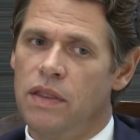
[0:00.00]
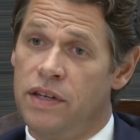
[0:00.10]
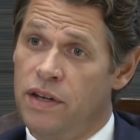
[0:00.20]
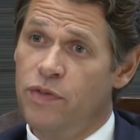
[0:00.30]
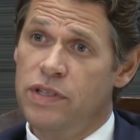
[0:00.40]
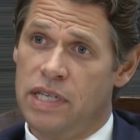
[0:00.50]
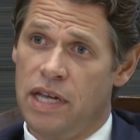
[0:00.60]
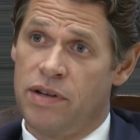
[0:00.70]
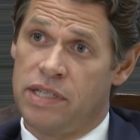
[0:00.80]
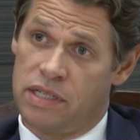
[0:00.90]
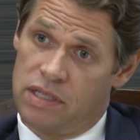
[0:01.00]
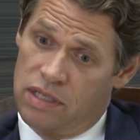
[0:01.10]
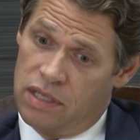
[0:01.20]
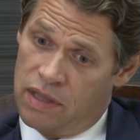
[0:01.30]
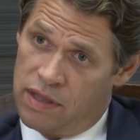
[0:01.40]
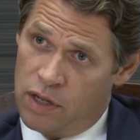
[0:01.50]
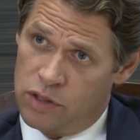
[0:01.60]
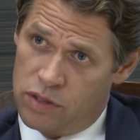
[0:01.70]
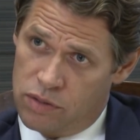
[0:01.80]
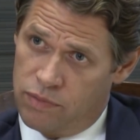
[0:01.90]
The difference here is
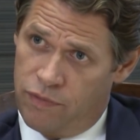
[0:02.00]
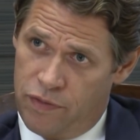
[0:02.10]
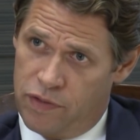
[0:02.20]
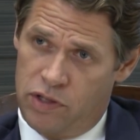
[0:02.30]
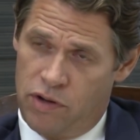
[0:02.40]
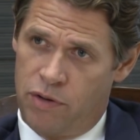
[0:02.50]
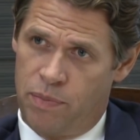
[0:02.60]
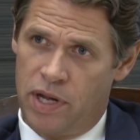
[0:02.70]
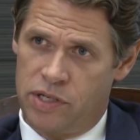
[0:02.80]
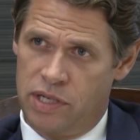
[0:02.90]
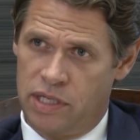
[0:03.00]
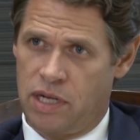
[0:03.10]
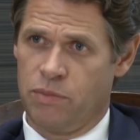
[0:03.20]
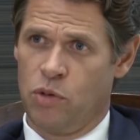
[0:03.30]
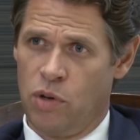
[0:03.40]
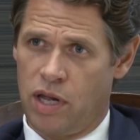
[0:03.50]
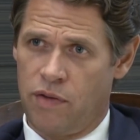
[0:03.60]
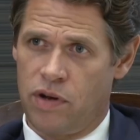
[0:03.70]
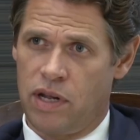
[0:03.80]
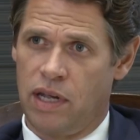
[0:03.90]
those 50 to 100 PhDs come to work
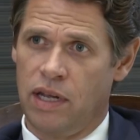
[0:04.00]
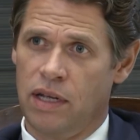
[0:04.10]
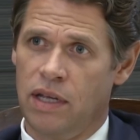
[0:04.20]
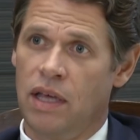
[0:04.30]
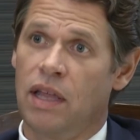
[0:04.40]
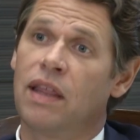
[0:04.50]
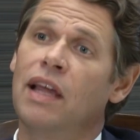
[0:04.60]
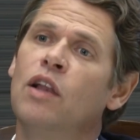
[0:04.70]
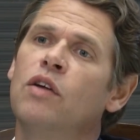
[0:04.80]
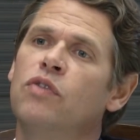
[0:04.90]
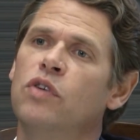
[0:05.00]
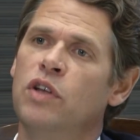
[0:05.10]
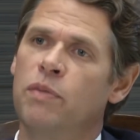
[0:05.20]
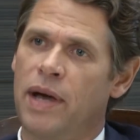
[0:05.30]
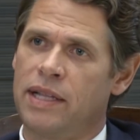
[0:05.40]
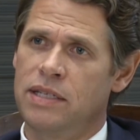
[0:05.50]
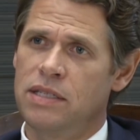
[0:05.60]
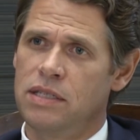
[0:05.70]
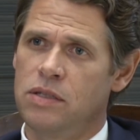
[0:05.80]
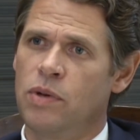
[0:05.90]
every day. They look for new
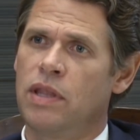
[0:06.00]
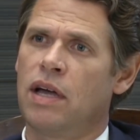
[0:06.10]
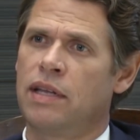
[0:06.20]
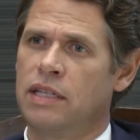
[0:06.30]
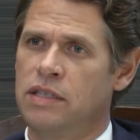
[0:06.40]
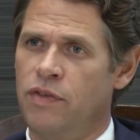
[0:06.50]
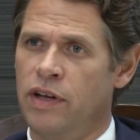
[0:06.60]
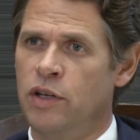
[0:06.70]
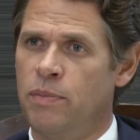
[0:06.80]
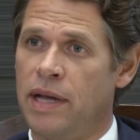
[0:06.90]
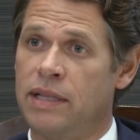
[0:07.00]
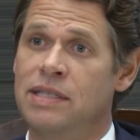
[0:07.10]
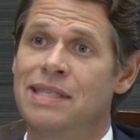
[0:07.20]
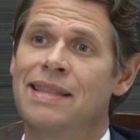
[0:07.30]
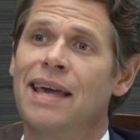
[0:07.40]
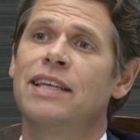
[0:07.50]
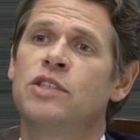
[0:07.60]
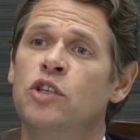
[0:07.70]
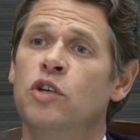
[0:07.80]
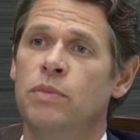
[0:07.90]
patterns. When they identify new patterns, they
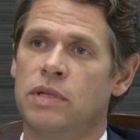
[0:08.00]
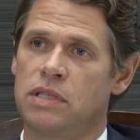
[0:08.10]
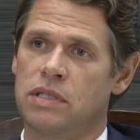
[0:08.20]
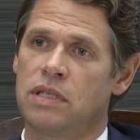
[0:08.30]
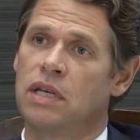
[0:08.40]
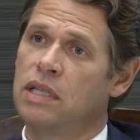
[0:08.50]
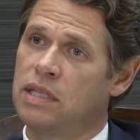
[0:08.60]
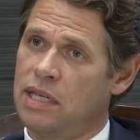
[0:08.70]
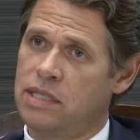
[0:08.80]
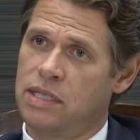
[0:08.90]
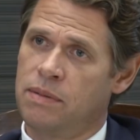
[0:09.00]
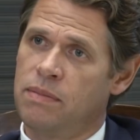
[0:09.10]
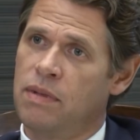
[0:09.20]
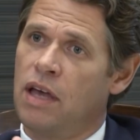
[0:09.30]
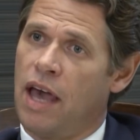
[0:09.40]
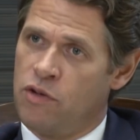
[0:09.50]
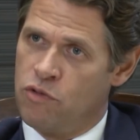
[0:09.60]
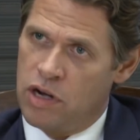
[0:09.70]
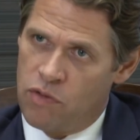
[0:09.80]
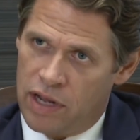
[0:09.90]
as humans test them
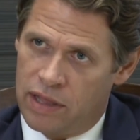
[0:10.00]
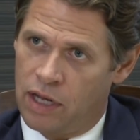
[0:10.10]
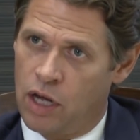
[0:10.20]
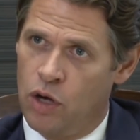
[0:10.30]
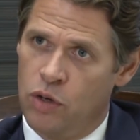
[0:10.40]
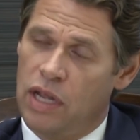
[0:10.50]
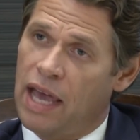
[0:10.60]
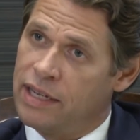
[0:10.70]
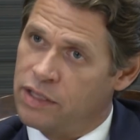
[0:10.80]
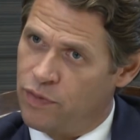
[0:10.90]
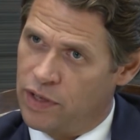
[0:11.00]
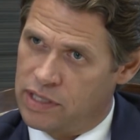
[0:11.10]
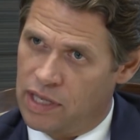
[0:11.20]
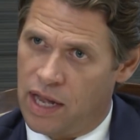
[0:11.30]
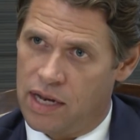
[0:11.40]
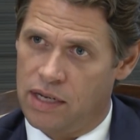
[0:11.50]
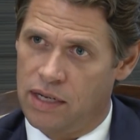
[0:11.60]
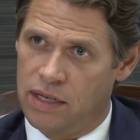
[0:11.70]
and rewrite the code, and it's fixed again.